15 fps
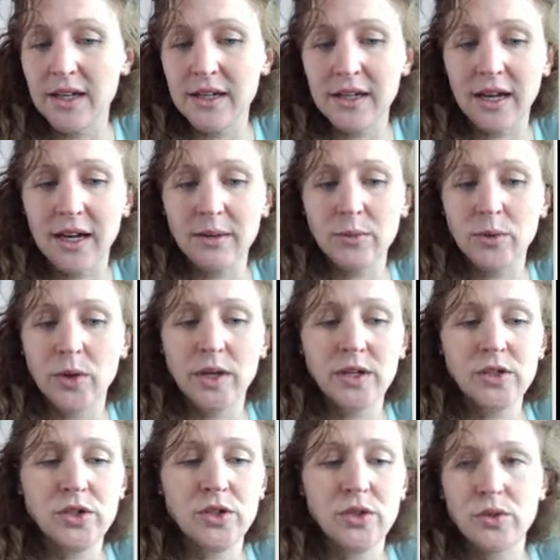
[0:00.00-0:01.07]
I'm going
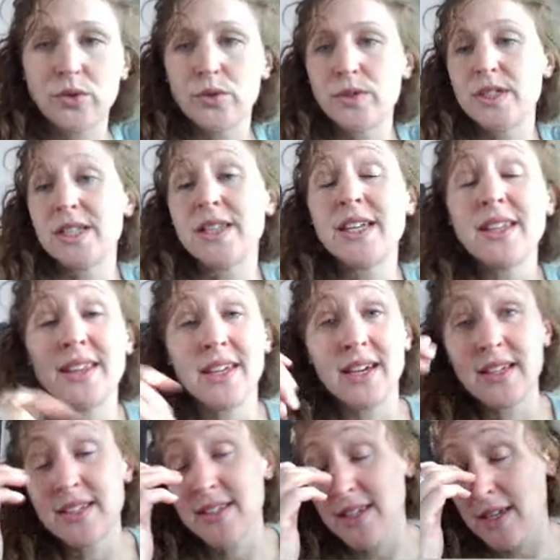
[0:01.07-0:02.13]
to delete
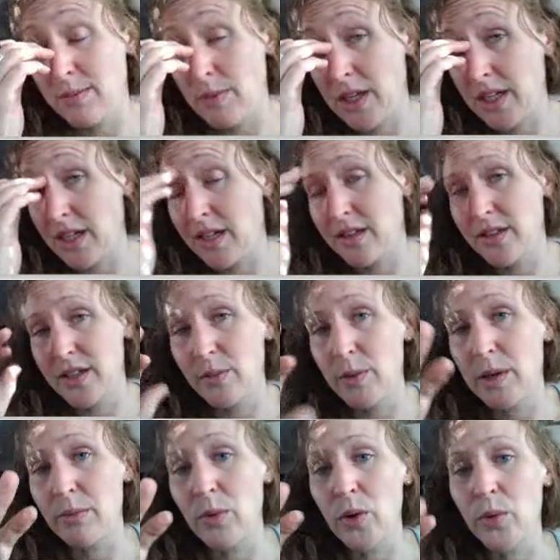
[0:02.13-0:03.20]
this and make it a little
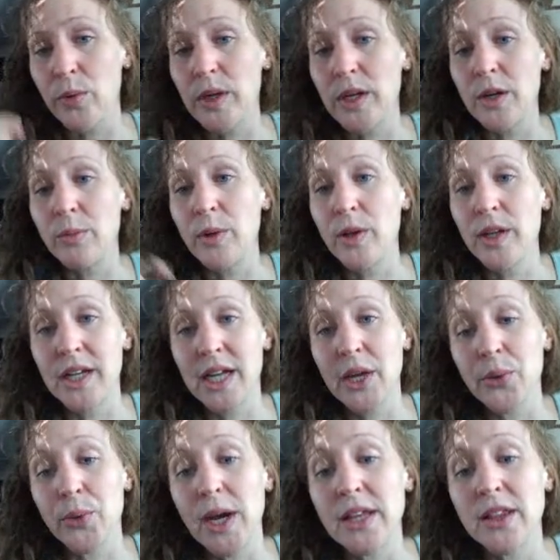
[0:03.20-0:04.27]
bit more readable, and I'll
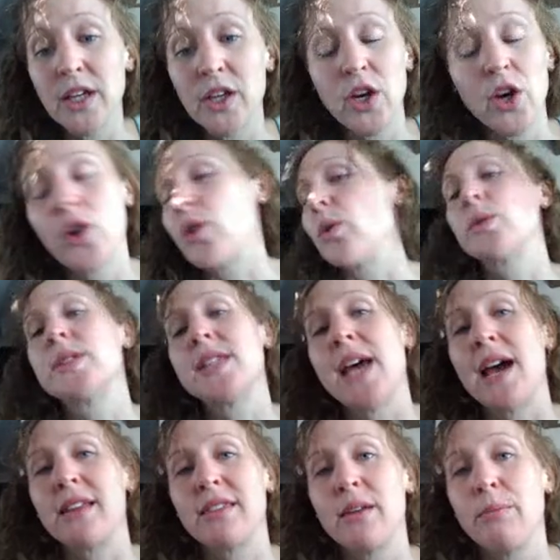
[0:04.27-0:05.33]
write the codes
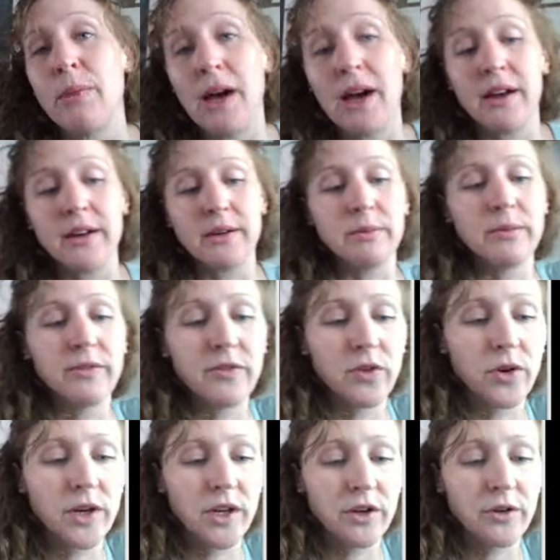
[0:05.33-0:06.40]
at the bottom
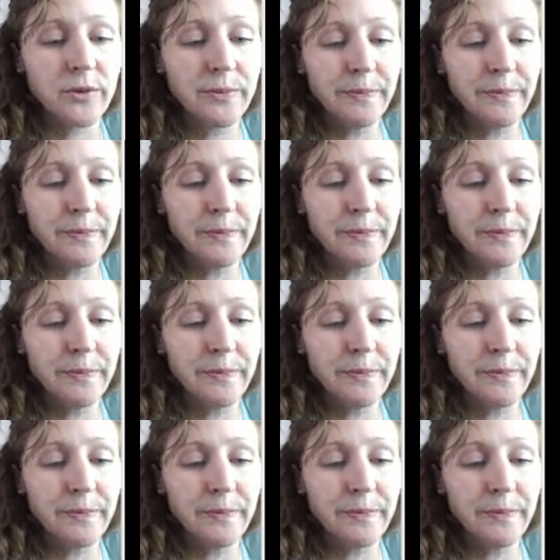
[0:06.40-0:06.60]
for you.